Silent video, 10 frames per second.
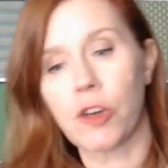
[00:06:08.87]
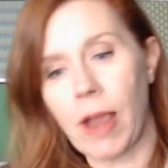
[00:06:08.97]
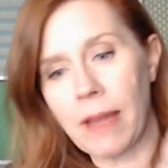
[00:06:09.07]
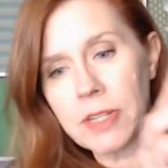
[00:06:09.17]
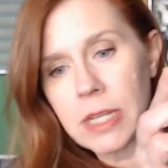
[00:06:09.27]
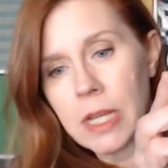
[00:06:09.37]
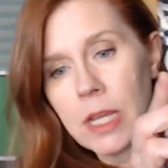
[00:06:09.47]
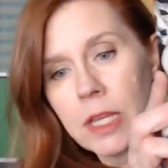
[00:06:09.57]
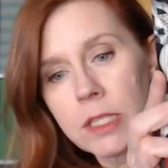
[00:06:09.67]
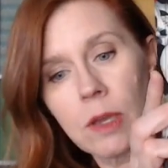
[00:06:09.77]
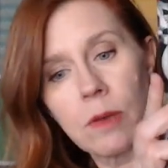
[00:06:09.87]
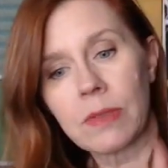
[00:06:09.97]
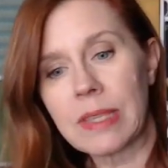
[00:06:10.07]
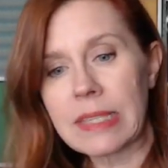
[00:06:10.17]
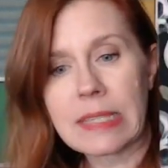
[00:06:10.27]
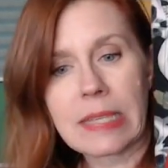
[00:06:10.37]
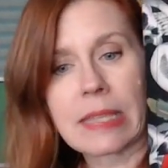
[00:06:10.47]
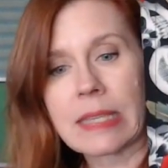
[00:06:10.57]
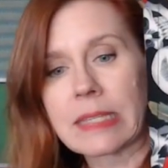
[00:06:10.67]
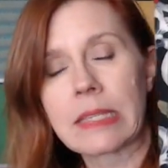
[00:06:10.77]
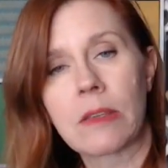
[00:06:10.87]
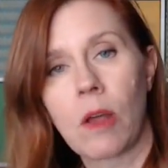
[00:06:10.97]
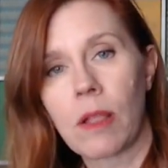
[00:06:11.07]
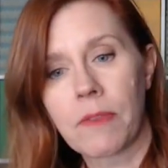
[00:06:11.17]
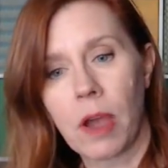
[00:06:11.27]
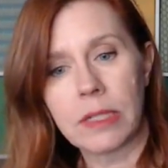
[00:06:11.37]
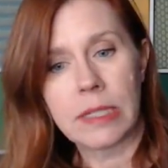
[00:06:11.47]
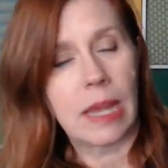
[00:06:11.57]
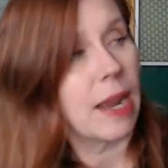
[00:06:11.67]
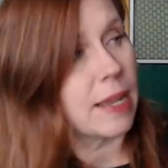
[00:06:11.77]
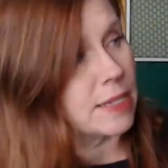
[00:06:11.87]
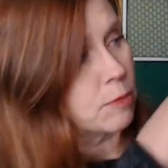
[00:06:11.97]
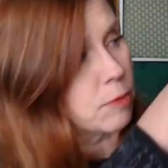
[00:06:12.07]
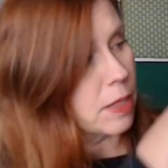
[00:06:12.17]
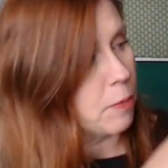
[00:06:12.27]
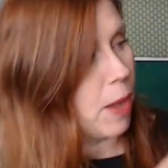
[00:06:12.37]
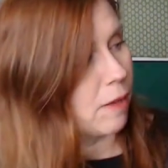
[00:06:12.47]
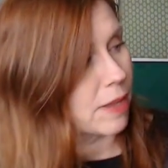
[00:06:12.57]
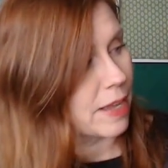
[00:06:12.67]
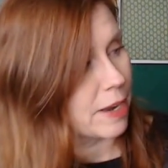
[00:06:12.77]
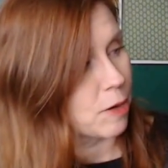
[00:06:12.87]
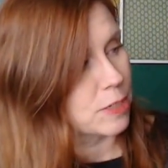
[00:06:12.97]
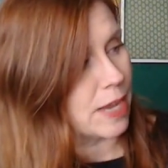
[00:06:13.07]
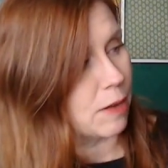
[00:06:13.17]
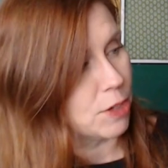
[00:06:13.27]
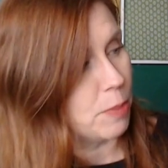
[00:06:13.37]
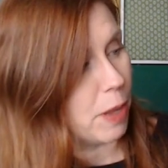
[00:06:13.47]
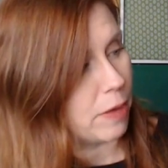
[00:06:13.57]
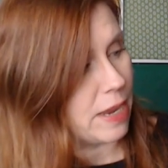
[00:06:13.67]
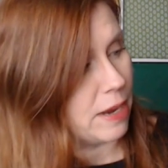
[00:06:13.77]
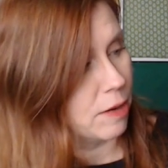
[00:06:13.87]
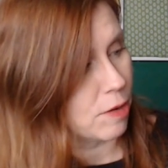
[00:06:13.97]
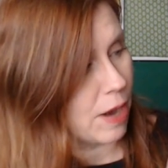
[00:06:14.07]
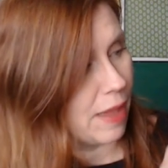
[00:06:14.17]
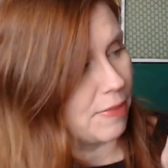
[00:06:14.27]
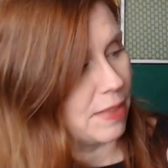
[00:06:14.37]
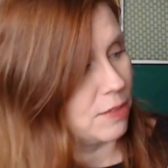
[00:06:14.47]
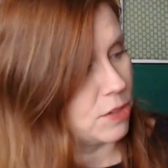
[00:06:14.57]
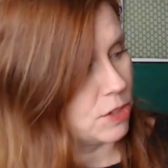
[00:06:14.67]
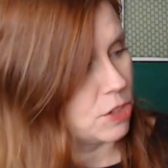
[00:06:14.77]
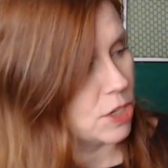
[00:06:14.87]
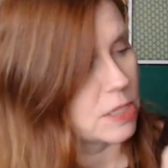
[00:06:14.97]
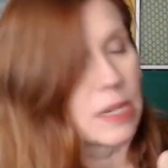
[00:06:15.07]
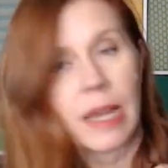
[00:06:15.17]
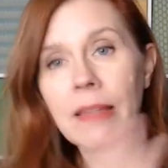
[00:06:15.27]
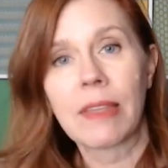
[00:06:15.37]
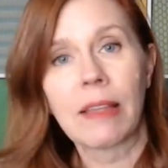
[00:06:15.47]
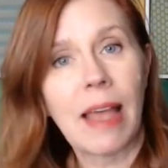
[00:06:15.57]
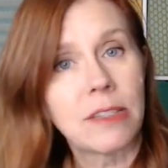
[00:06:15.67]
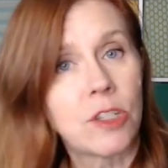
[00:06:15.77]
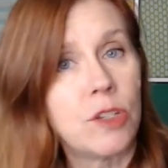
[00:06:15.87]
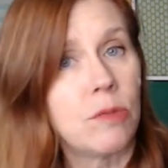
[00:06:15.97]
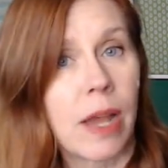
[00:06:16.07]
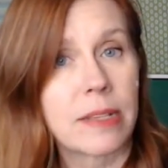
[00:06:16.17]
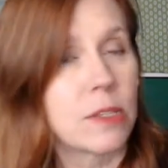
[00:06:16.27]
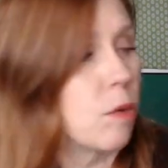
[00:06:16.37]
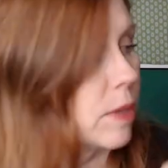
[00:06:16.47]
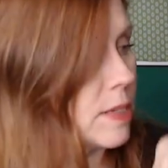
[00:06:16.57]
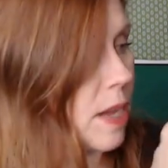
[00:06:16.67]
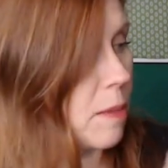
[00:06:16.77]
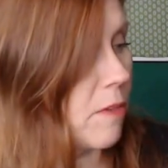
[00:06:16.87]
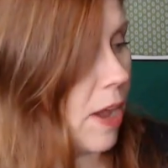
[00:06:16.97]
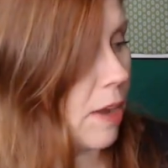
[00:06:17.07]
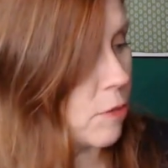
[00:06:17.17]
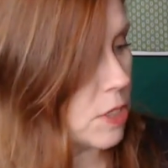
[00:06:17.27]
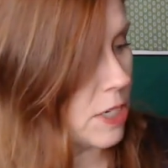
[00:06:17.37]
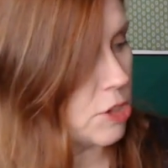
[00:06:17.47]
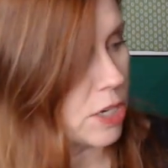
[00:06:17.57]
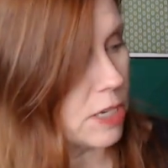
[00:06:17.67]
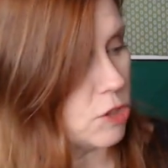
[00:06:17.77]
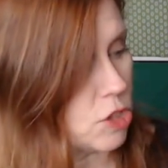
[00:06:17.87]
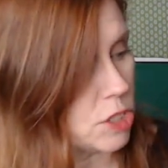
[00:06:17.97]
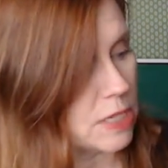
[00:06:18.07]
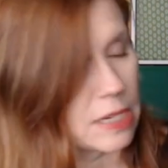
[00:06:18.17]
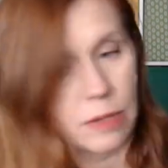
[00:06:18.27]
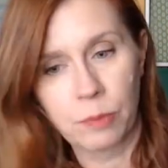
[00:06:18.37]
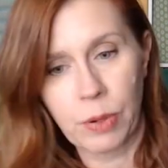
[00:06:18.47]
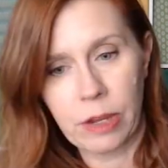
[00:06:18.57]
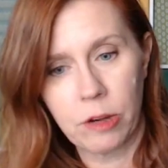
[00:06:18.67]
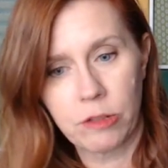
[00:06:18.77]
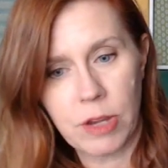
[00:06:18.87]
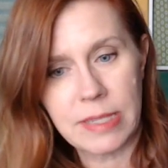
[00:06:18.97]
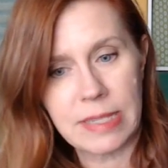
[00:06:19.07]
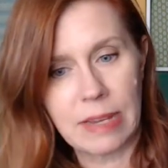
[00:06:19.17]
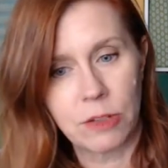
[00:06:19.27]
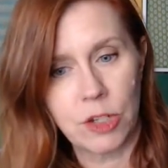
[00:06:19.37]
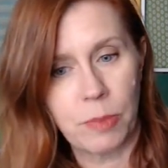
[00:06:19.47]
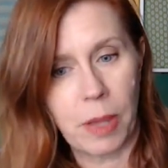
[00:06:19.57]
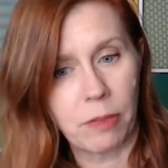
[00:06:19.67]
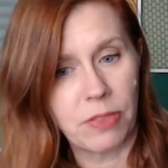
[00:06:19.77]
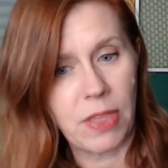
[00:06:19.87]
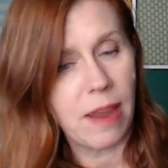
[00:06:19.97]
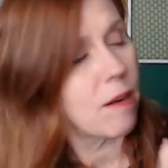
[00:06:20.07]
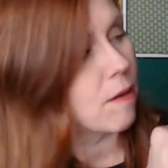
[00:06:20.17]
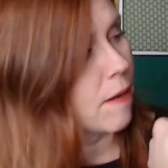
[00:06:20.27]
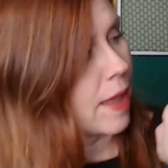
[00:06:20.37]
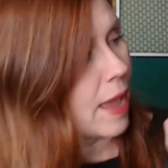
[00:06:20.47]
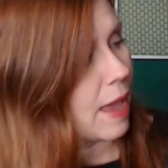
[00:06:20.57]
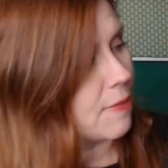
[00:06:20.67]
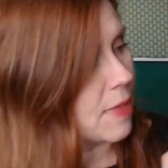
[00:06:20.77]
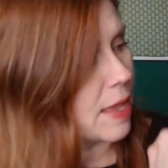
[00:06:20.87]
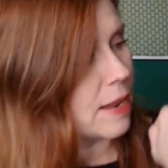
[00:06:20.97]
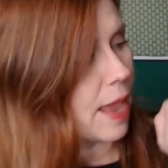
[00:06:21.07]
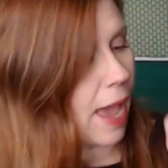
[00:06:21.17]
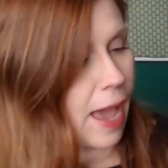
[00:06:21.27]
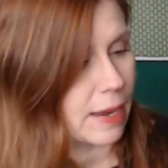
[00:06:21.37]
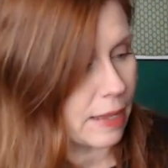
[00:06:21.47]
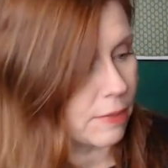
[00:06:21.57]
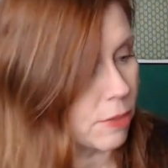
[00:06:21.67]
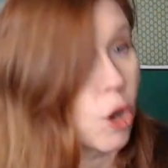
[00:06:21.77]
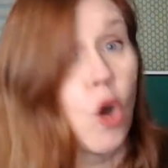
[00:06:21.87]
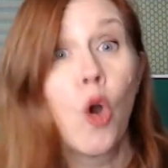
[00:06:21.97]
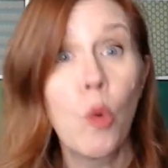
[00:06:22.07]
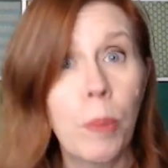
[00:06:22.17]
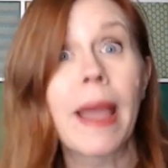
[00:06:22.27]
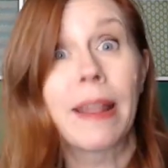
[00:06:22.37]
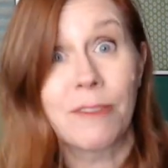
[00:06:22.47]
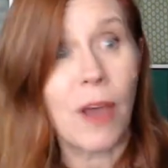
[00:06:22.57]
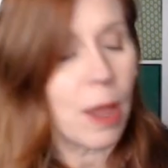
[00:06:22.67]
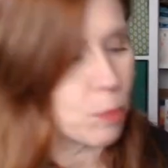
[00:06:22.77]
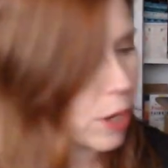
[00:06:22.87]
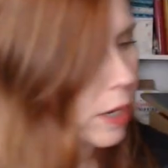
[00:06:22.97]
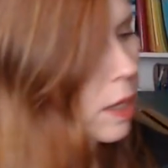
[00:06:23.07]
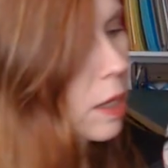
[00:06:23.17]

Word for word: Craft. So this is it. This is all I've gotten done. I did really well getting her down to about here, and then just the last two nights, the only time I've had for stitching is just to bring her dress down to about there and then add in the hoop and fabric.